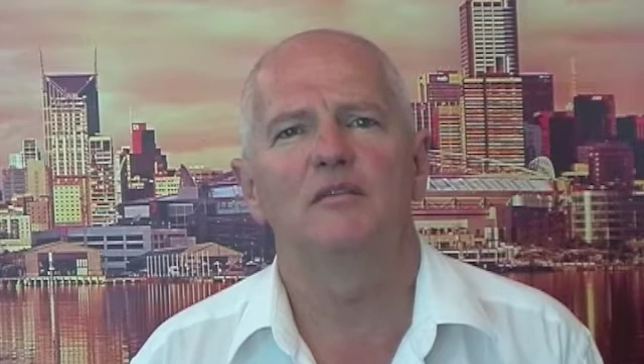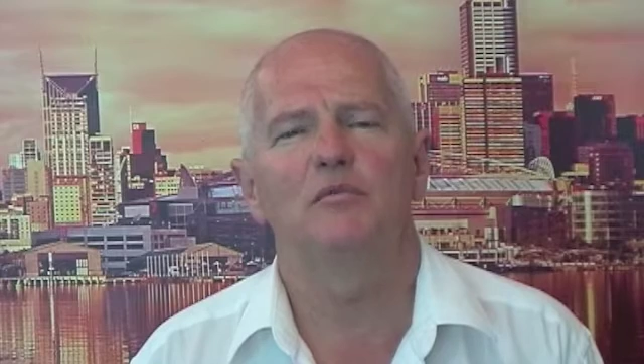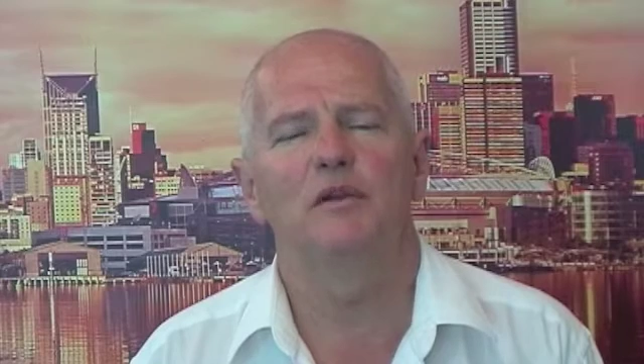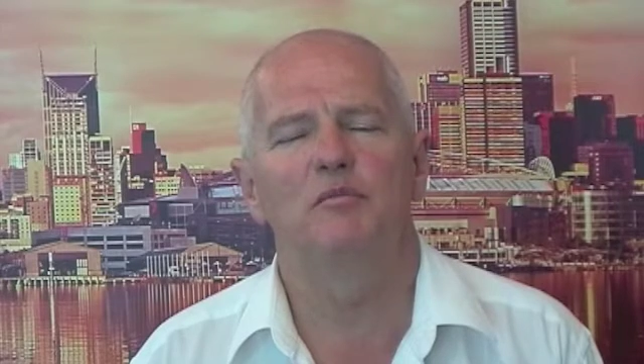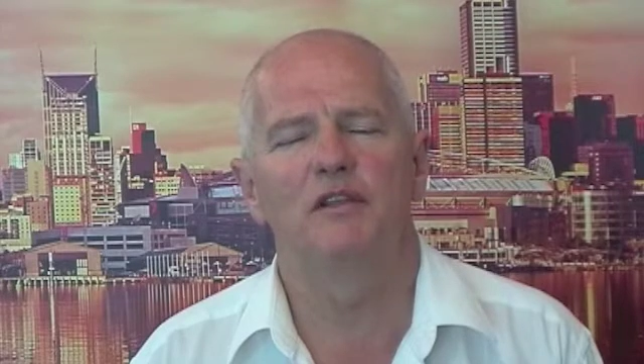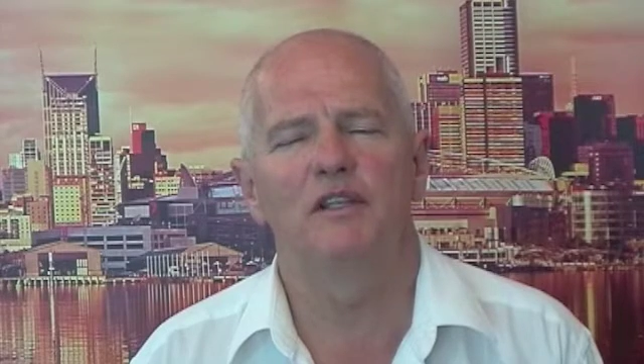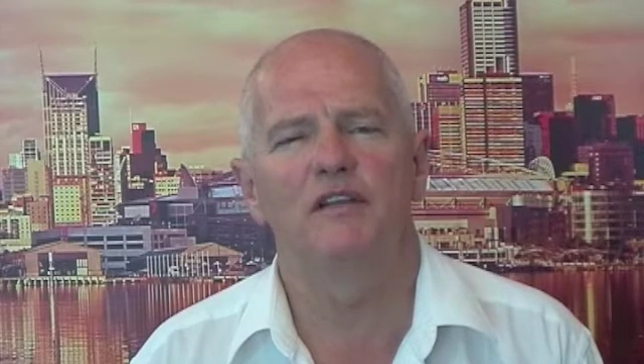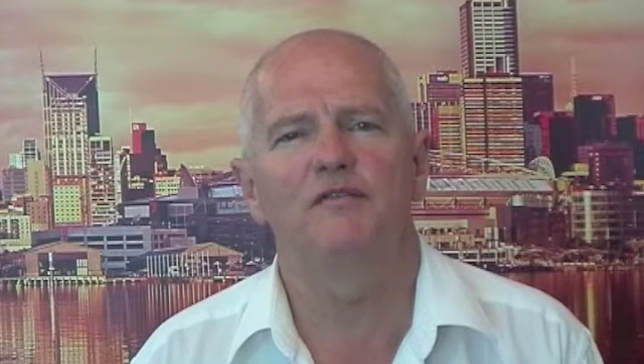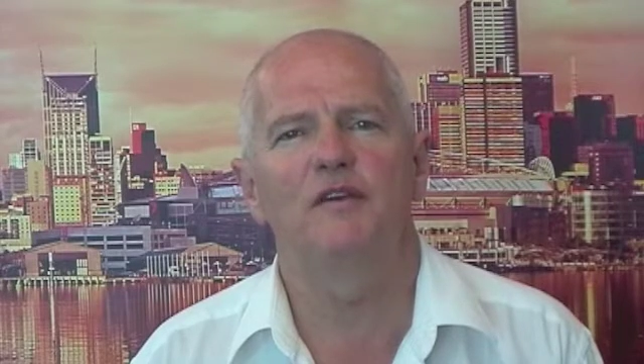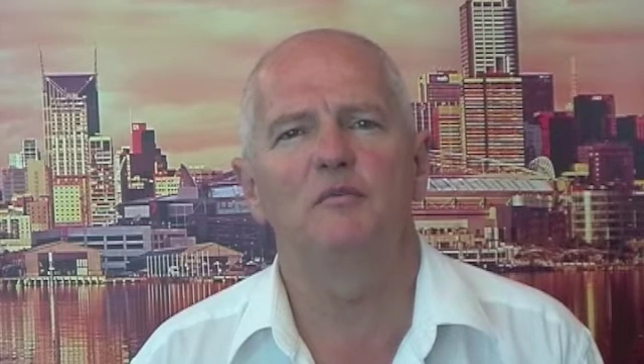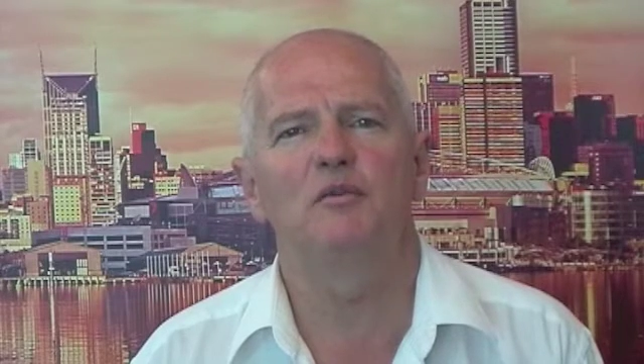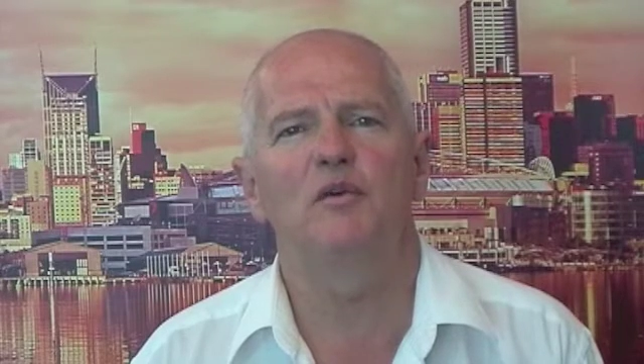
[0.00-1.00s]
we believe
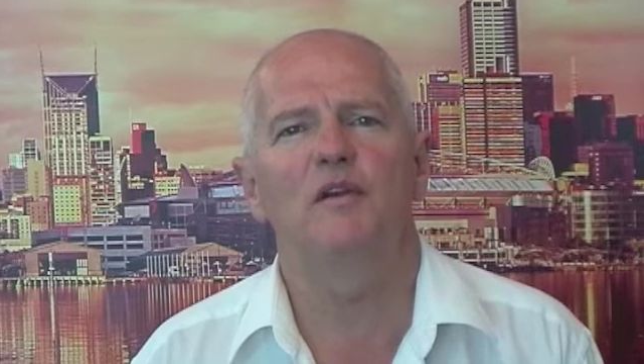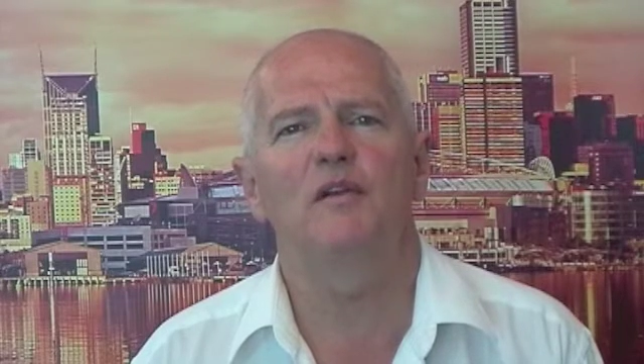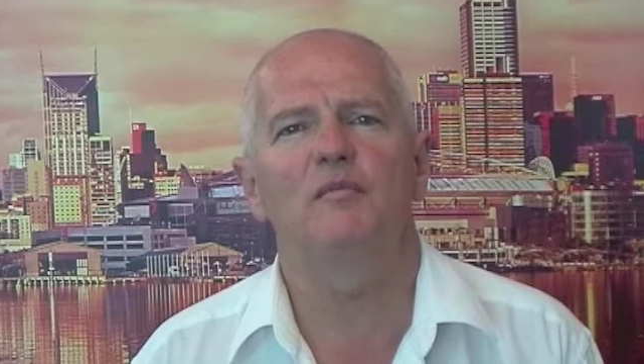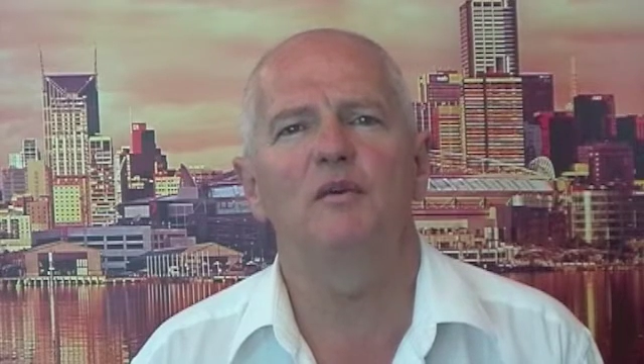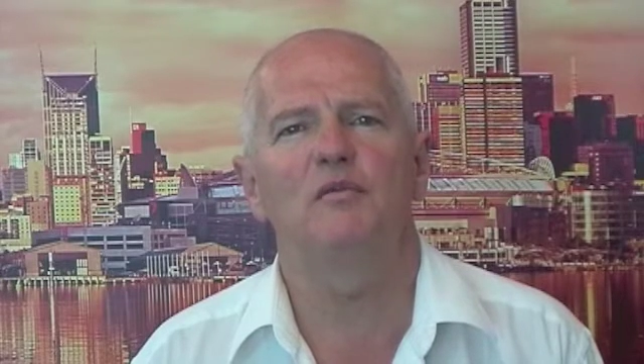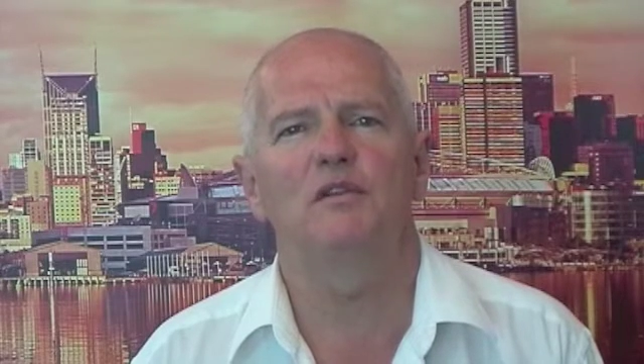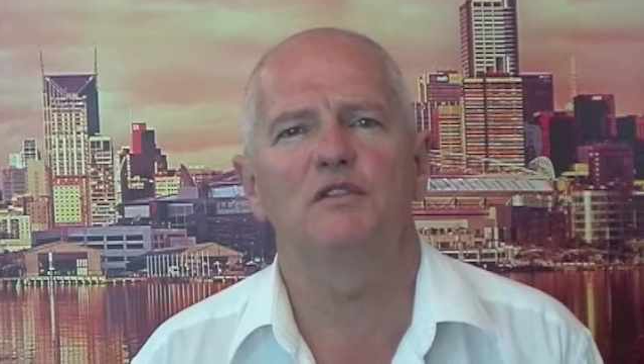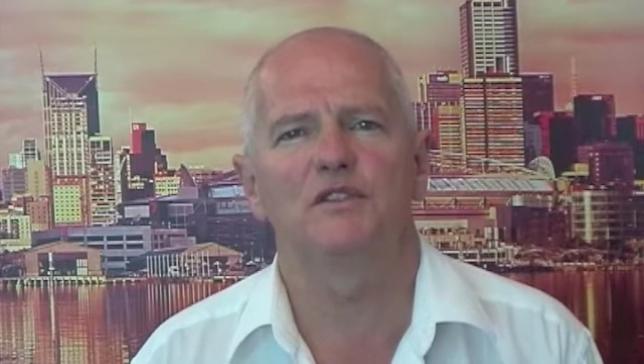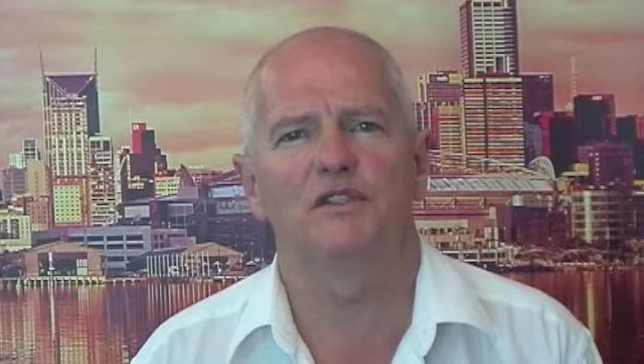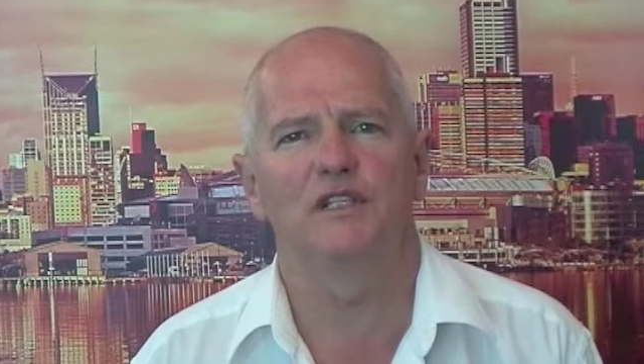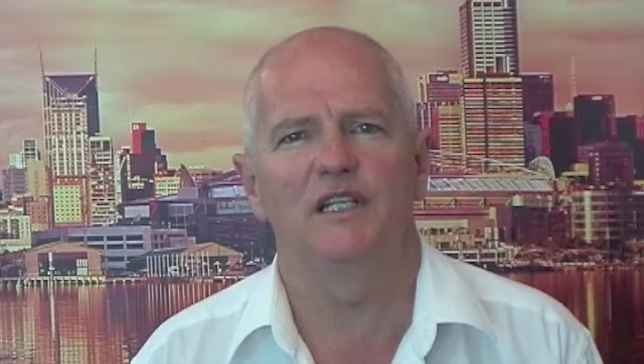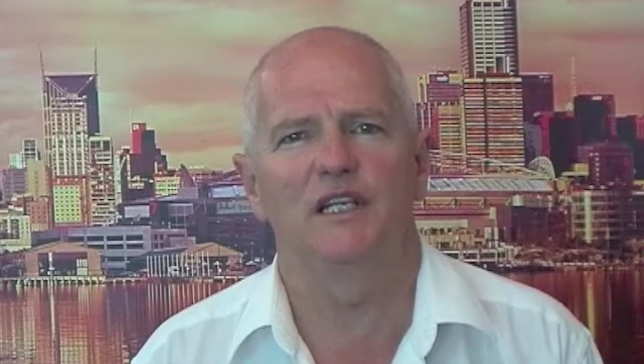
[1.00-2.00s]
February, but we'll
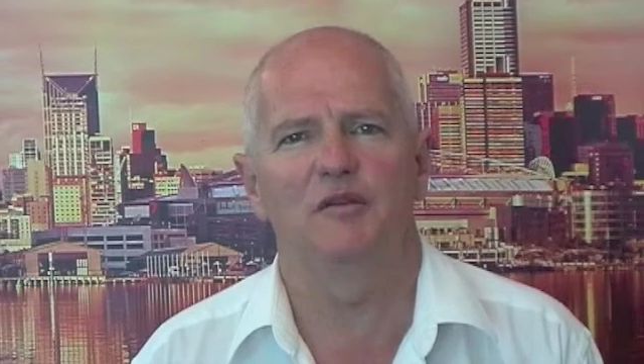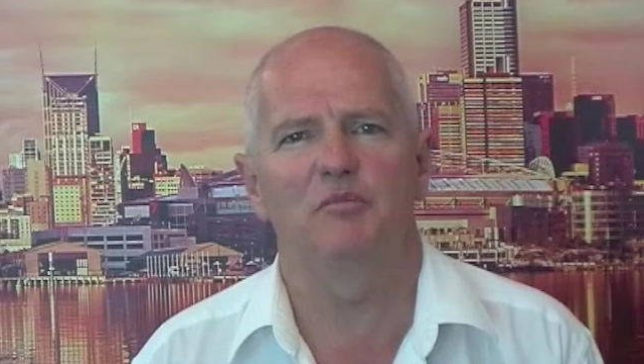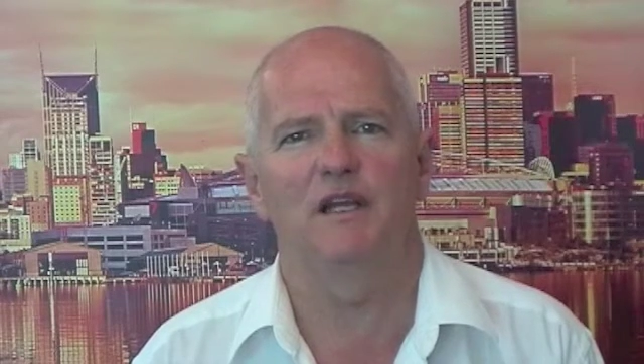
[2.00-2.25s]
certainly get